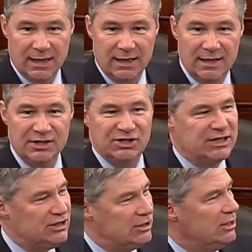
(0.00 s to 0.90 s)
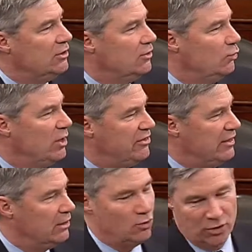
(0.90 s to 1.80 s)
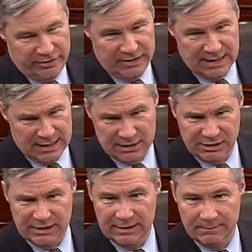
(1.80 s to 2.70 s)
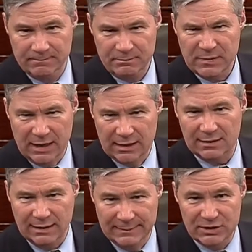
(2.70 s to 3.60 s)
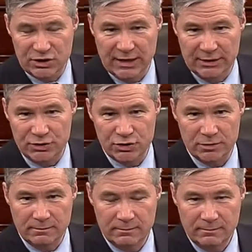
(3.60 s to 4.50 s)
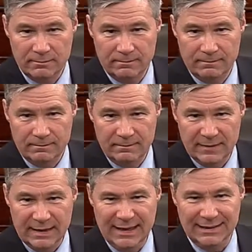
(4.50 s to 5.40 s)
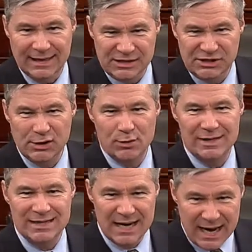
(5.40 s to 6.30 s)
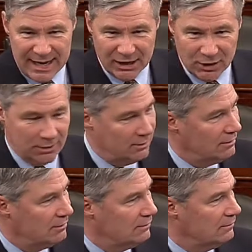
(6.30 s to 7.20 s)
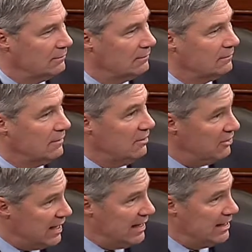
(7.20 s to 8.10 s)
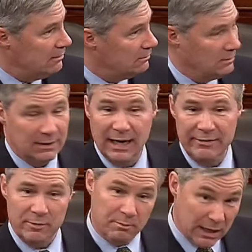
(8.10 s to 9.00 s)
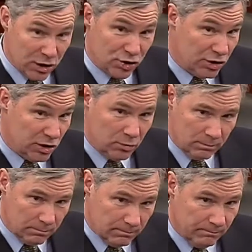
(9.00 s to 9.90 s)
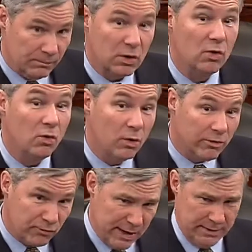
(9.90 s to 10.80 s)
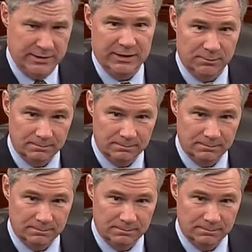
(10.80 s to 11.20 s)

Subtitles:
consistent with their orthodoxy on climate change. Unless you were a denier, they either punished you or threatened you.